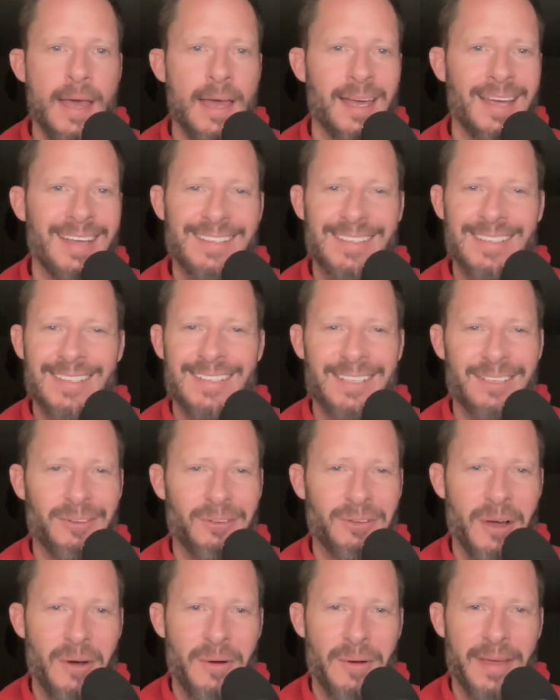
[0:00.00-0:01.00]
and still
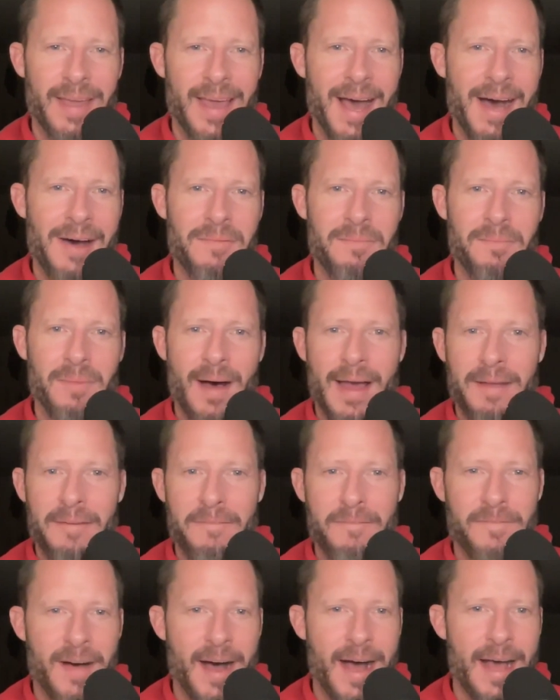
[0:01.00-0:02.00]
going out and buying
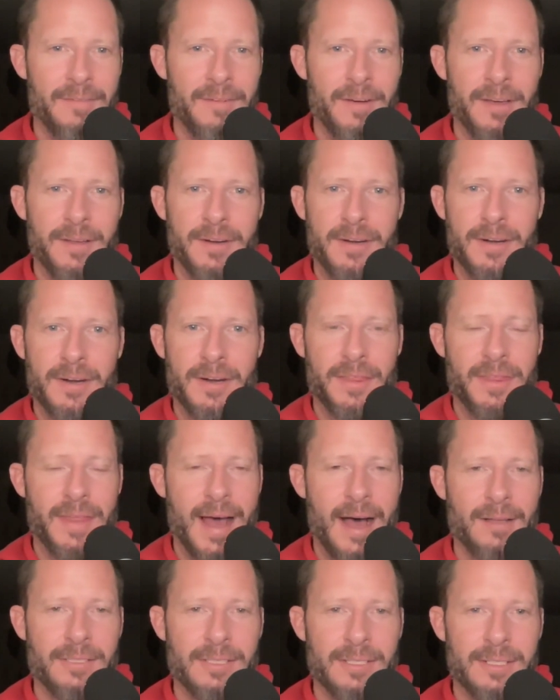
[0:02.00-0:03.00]
500 or
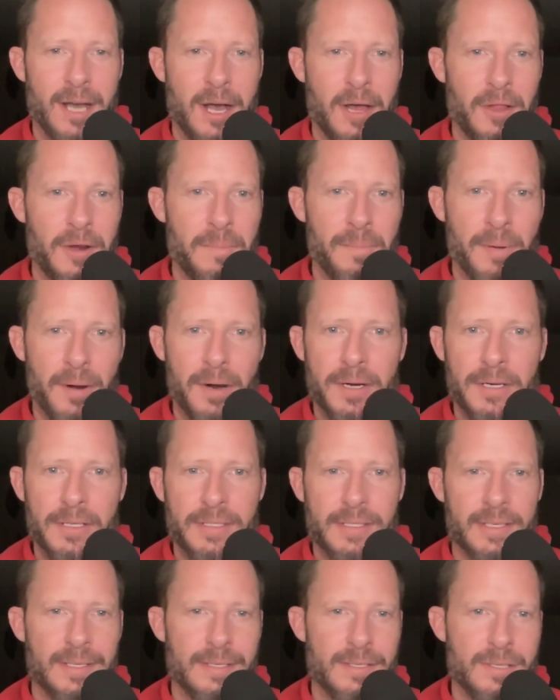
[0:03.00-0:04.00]
$1000
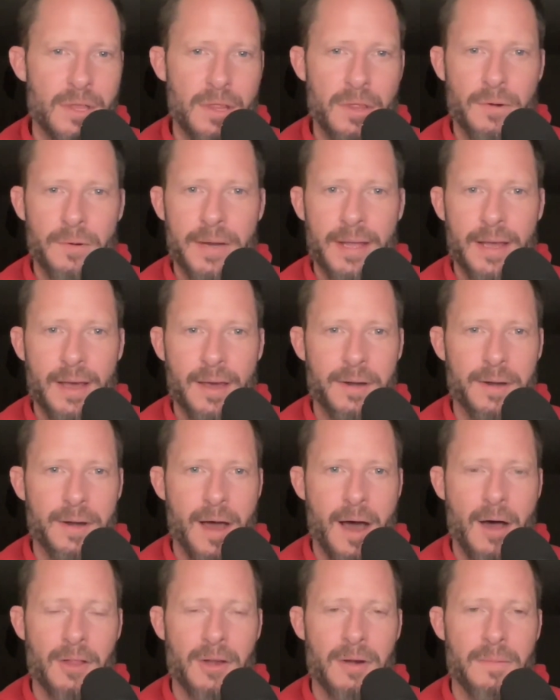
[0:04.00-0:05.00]
purses
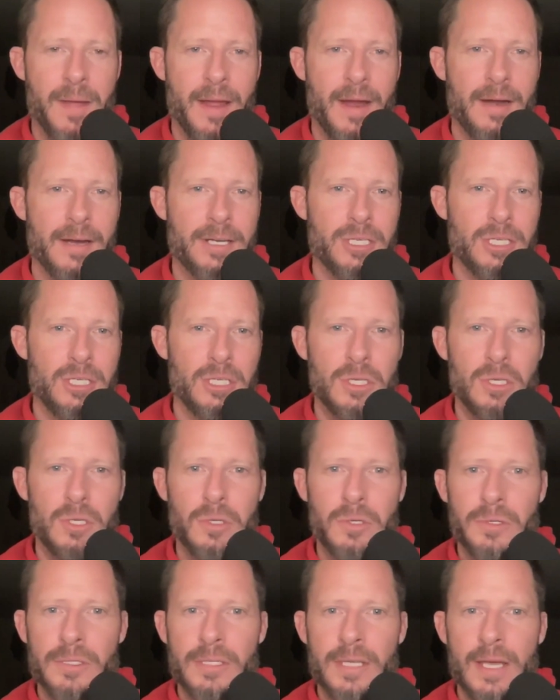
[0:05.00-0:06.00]
$300 pair of
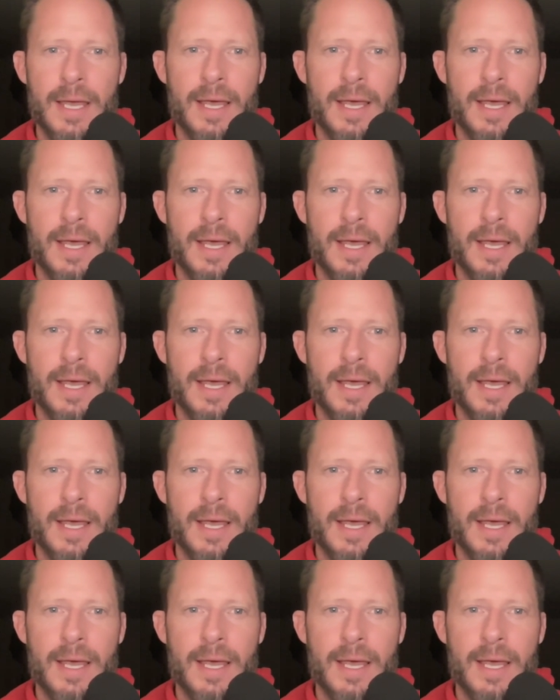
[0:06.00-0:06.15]
shoes